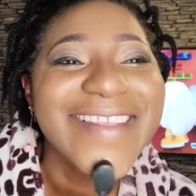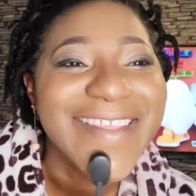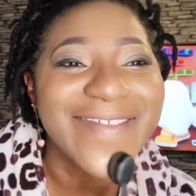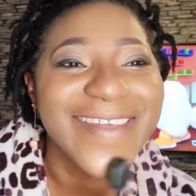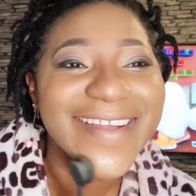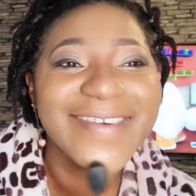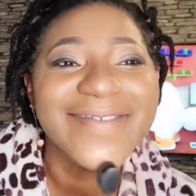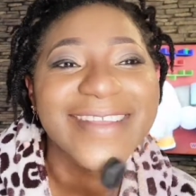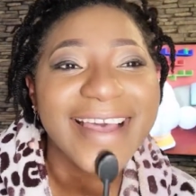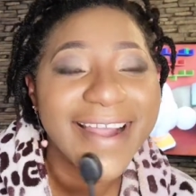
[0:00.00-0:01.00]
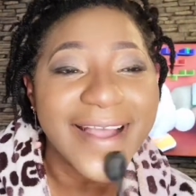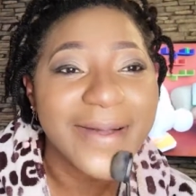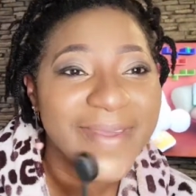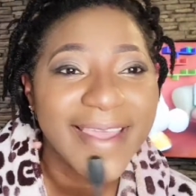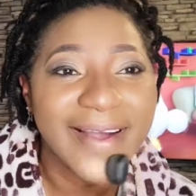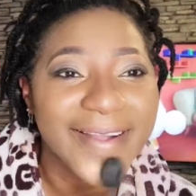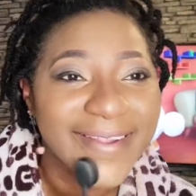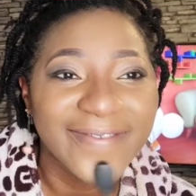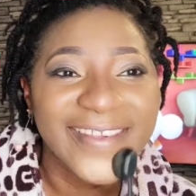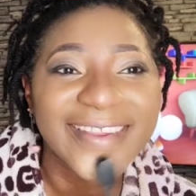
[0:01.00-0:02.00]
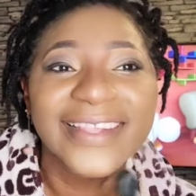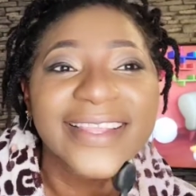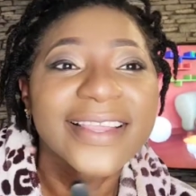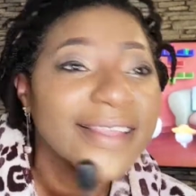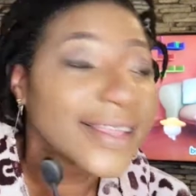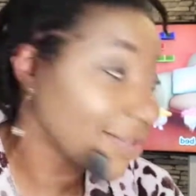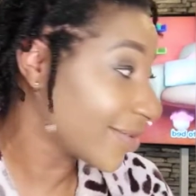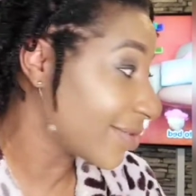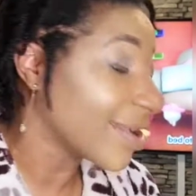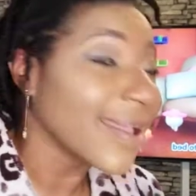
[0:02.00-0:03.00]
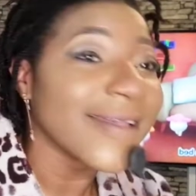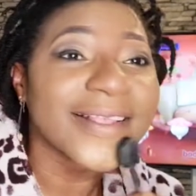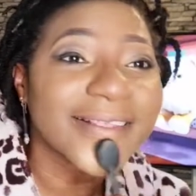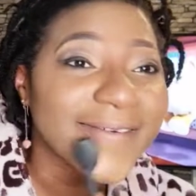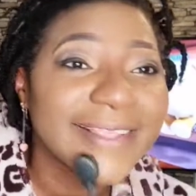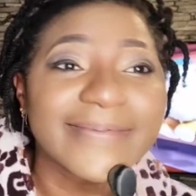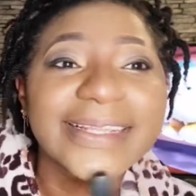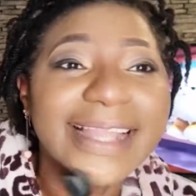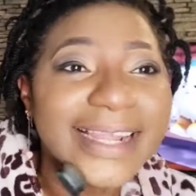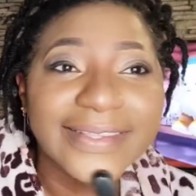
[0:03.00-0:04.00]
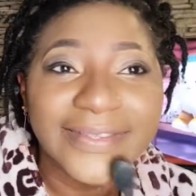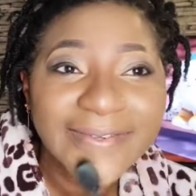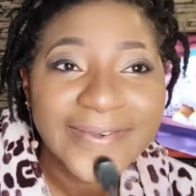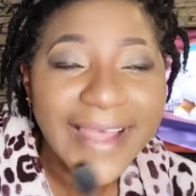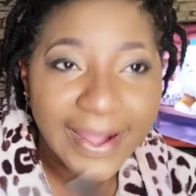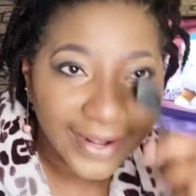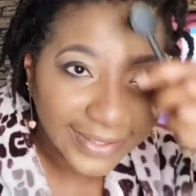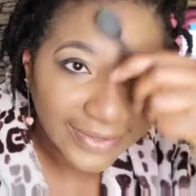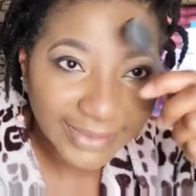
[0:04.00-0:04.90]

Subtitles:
The day they go, I'll go and pick her when she finished. True. So we spent like 2 hours.